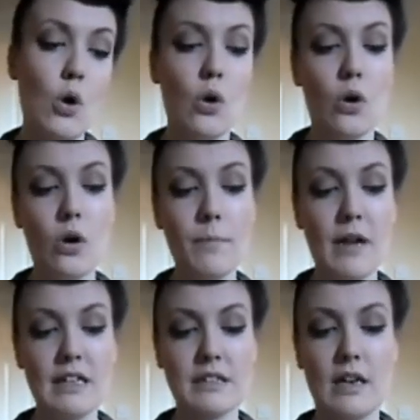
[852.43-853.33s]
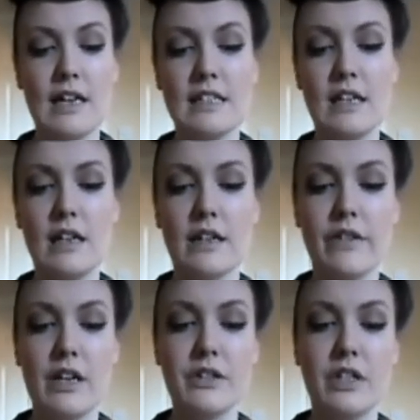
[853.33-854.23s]
or a slightly
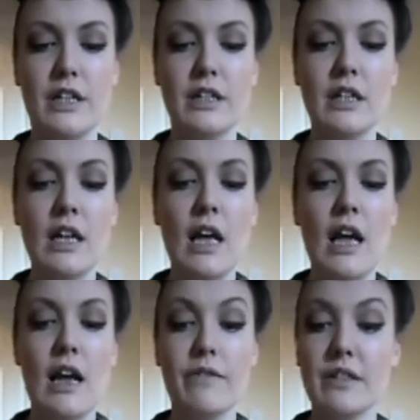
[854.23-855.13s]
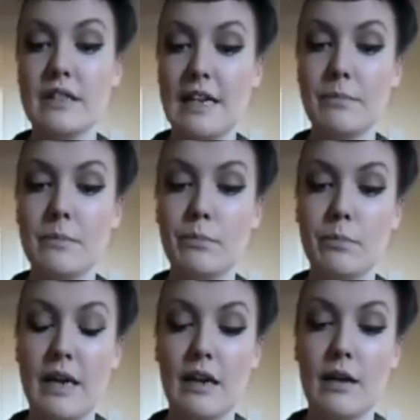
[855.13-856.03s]
darker version of the same
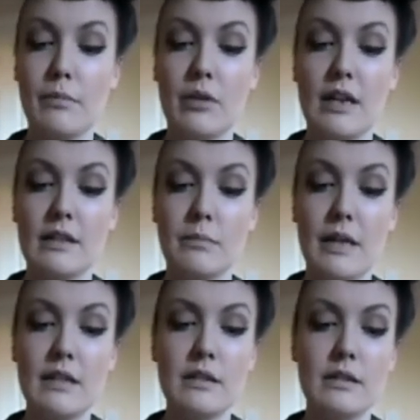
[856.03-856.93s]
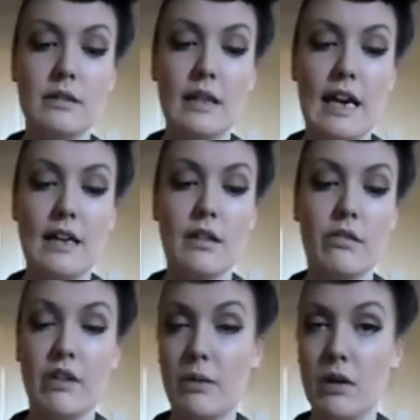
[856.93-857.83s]
makeup brand and pencil
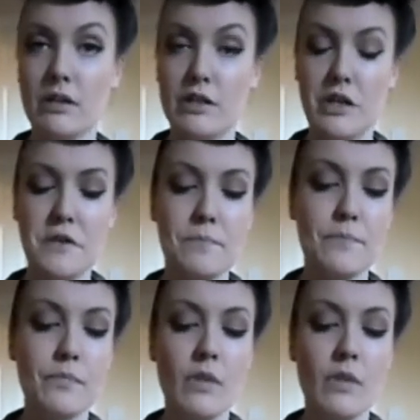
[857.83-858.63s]
in 312.